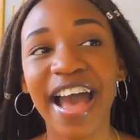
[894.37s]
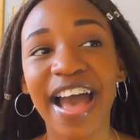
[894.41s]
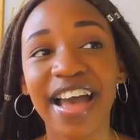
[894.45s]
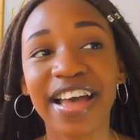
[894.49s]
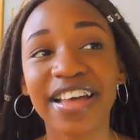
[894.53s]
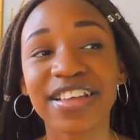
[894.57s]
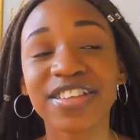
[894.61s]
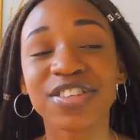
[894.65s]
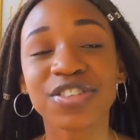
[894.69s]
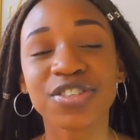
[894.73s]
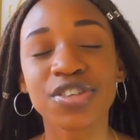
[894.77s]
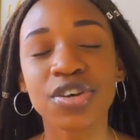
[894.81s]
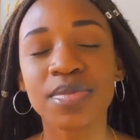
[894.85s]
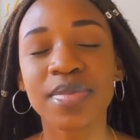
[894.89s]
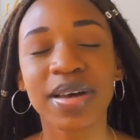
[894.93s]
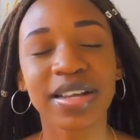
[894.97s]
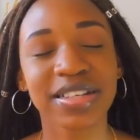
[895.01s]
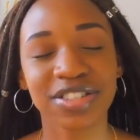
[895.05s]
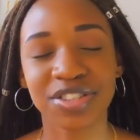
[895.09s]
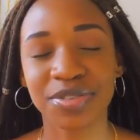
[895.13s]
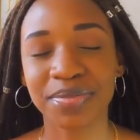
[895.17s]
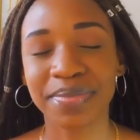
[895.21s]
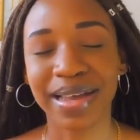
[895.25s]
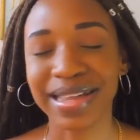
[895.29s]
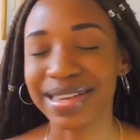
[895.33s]
so
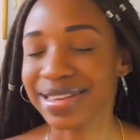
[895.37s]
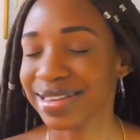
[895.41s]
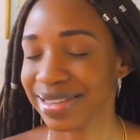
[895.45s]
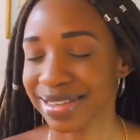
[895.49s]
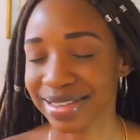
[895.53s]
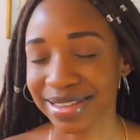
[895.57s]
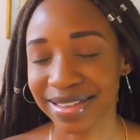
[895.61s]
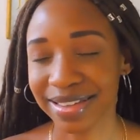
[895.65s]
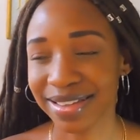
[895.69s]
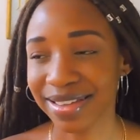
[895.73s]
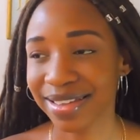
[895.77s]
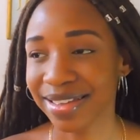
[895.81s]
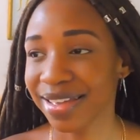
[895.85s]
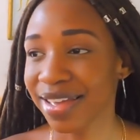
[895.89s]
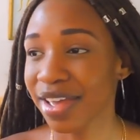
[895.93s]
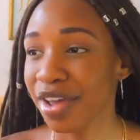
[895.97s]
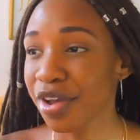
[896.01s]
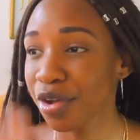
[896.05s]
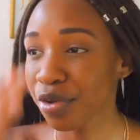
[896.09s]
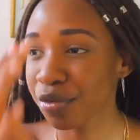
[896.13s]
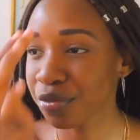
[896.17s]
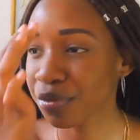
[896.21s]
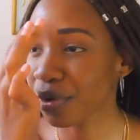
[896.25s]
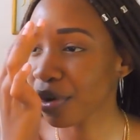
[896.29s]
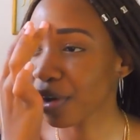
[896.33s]
much money
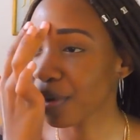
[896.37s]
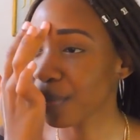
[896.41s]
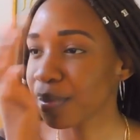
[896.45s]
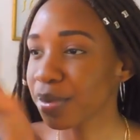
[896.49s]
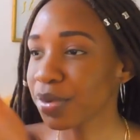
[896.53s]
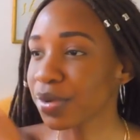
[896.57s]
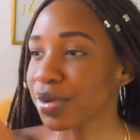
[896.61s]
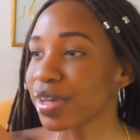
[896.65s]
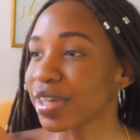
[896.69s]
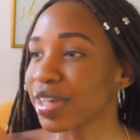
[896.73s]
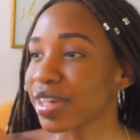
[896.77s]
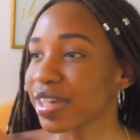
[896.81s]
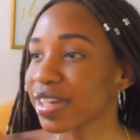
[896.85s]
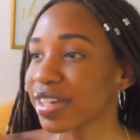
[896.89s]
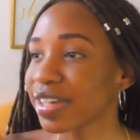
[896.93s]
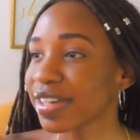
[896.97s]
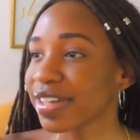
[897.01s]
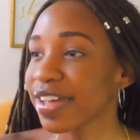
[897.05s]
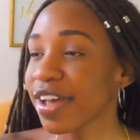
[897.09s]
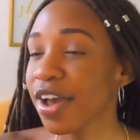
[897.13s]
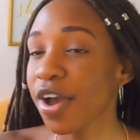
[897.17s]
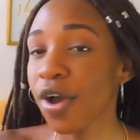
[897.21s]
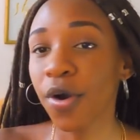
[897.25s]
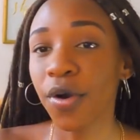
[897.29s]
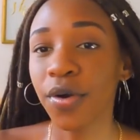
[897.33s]
for a book.
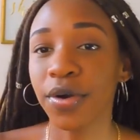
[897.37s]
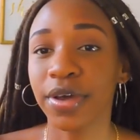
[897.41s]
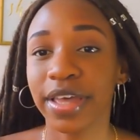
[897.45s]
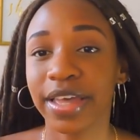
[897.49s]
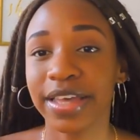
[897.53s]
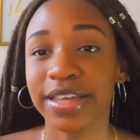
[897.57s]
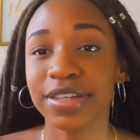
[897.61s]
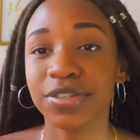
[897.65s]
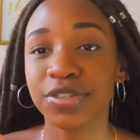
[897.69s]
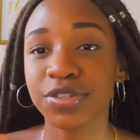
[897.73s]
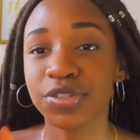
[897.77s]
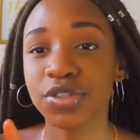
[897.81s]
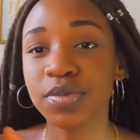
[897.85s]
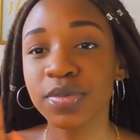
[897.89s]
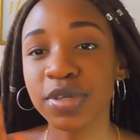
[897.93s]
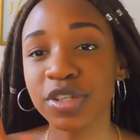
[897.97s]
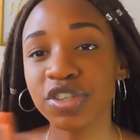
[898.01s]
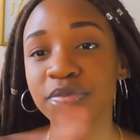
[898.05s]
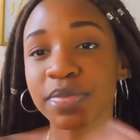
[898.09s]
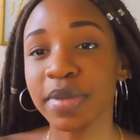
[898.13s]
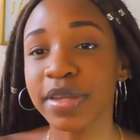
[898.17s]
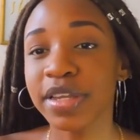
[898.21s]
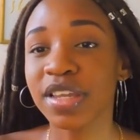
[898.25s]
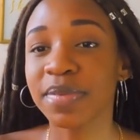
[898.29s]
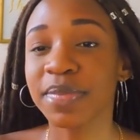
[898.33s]
Okay, it was so much
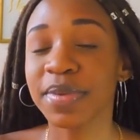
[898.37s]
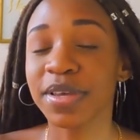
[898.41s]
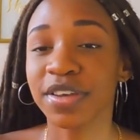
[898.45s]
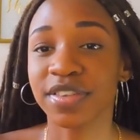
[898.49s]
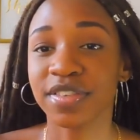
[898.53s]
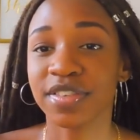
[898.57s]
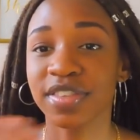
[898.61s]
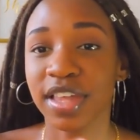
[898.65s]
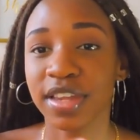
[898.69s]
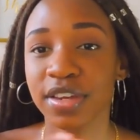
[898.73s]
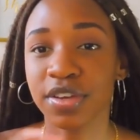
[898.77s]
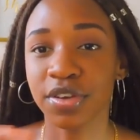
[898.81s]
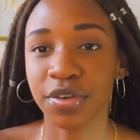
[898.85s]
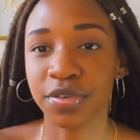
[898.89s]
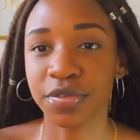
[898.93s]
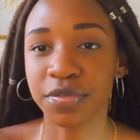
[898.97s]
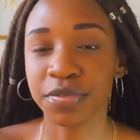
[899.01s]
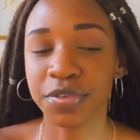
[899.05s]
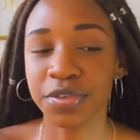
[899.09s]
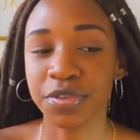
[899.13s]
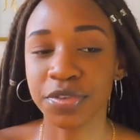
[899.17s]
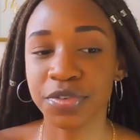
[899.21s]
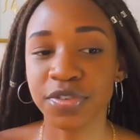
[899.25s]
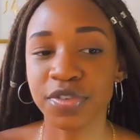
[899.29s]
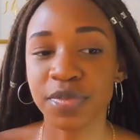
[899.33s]
money because they'd
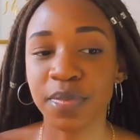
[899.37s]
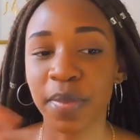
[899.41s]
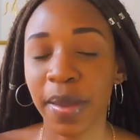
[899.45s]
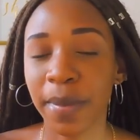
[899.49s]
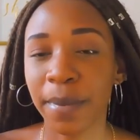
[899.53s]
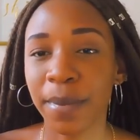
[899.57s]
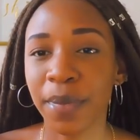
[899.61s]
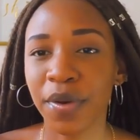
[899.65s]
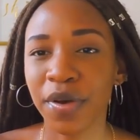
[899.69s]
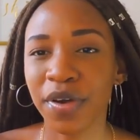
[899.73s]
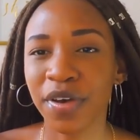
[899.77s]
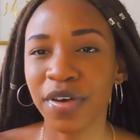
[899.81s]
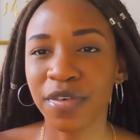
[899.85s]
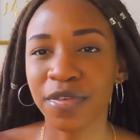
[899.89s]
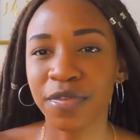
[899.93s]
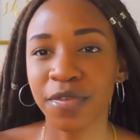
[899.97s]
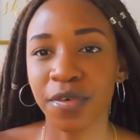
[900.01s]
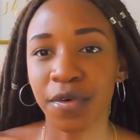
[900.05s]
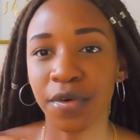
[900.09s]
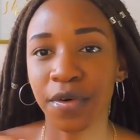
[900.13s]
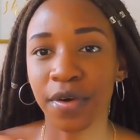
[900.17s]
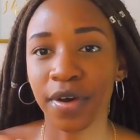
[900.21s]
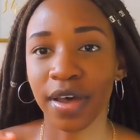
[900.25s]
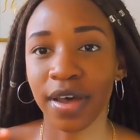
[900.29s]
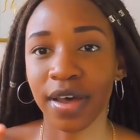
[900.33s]
confused my book
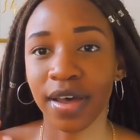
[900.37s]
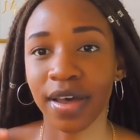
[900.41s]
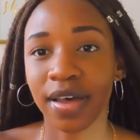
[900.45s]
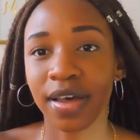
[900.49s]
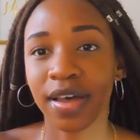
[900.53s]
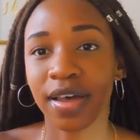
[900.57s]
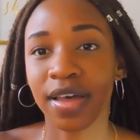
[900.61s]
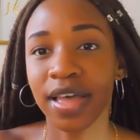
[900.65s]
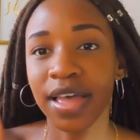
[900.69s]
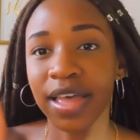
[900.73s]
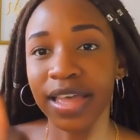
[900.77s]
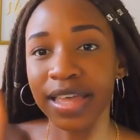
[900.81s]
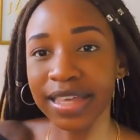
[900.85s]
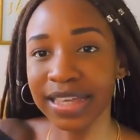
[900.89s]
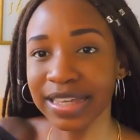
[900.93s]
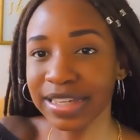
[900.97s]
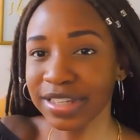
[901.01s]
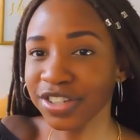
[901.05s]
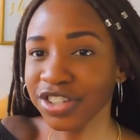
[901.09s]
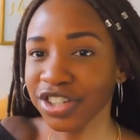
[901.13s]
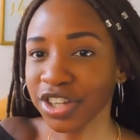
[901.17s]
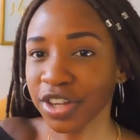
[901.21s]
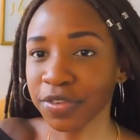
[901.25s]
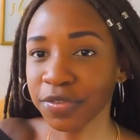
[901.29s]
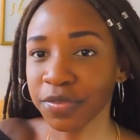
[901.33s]
for a
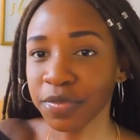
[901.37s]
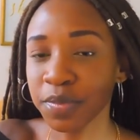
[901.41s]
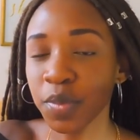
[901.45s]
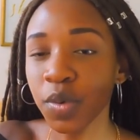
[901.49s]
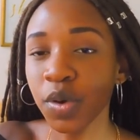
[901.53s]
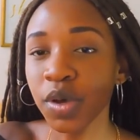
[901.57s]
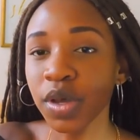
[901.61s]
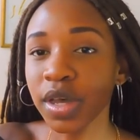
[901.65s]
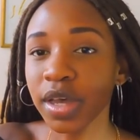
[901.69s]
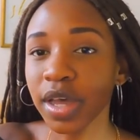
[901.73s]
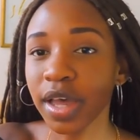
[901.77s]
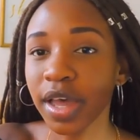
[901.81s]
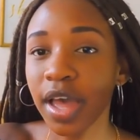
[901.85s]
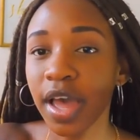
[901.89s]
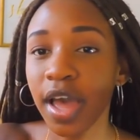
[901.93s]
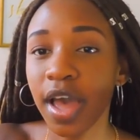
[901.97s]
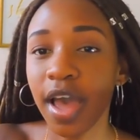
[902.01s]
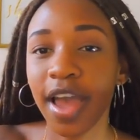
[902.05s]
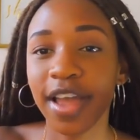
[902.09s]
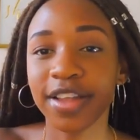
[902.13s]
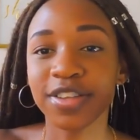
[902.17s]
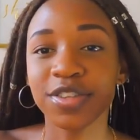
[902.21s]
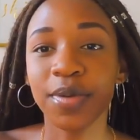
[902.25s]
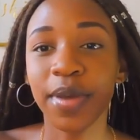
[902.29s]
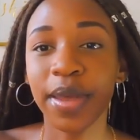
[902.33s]
in-shelf book.
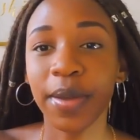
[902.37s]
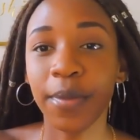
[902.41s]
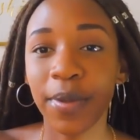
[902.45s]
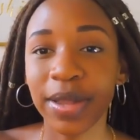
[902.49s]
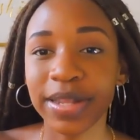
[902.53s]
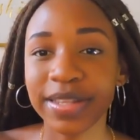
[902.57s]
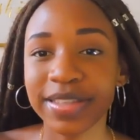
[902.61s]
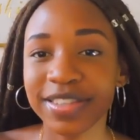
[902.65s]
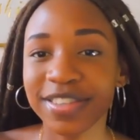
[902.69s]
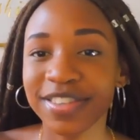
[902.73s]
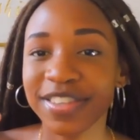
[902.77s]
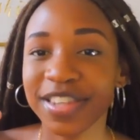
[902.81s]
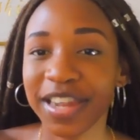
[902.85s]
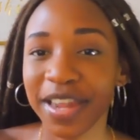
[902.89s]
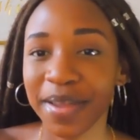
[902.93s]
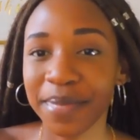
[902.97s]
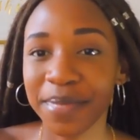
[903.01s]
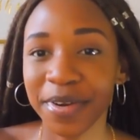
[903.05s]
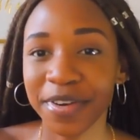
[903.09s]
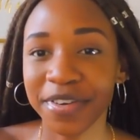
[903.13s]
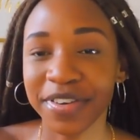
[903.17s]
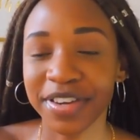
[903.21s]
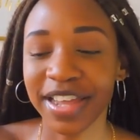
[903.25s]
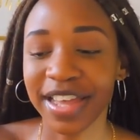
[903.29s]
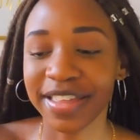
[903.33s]
And so I went to the
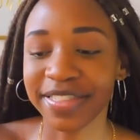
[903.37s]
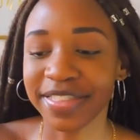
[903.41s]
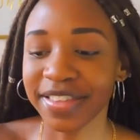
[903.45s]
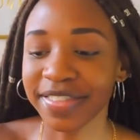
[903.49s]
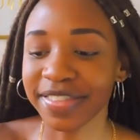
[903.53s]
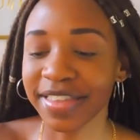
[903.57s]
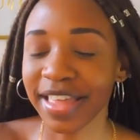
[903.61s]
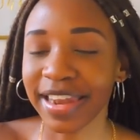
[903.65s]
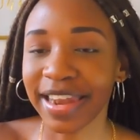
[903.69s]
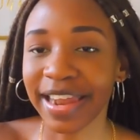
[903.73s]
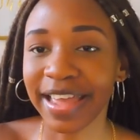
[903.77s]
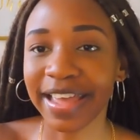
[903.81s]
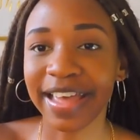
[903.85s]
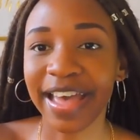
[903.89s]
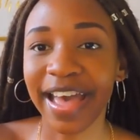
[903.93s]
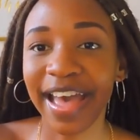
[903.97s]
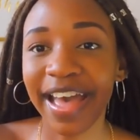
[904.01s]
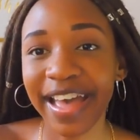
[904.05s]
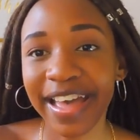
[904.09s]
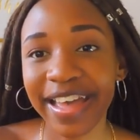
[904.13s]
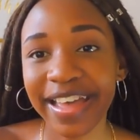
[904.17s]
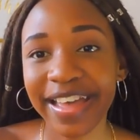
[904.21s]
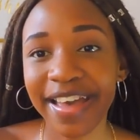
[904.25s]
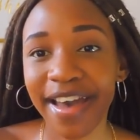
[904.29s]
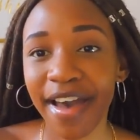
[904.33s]
library, and then they're like,
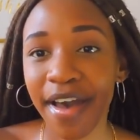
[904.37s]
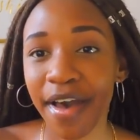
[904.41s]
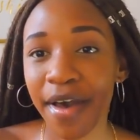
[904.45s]
hi,